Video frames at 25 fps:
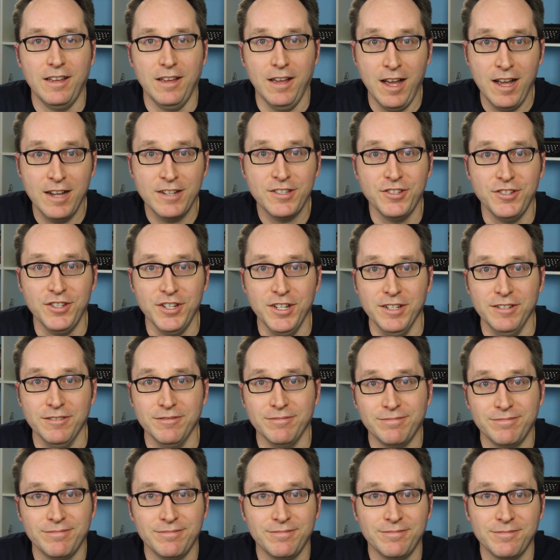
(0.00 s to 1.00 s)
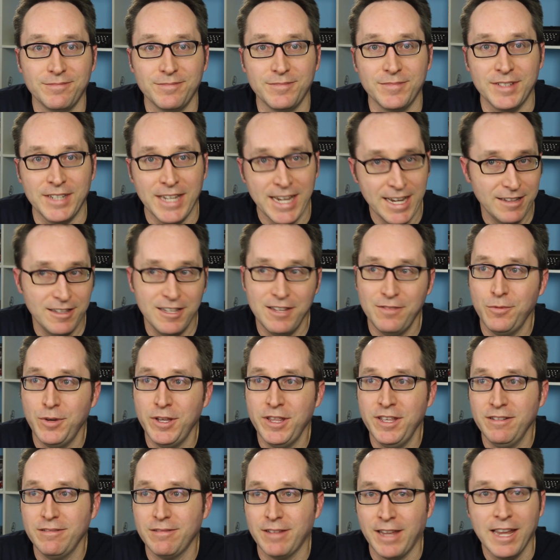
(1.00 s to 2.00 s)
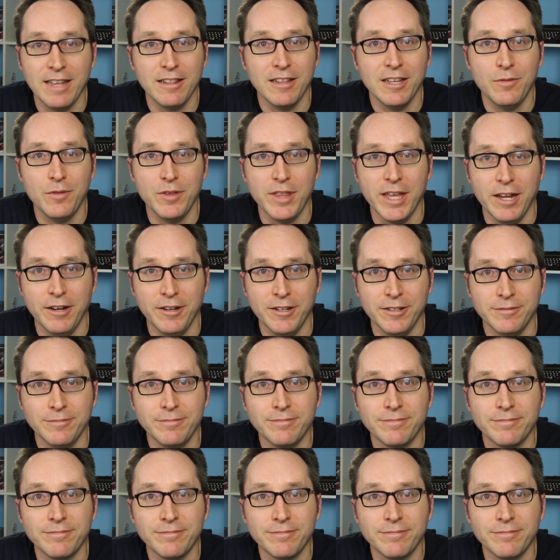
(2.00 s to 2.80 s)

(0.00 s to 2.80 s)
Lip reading: Oxygen. Can't live with it, can't live without it.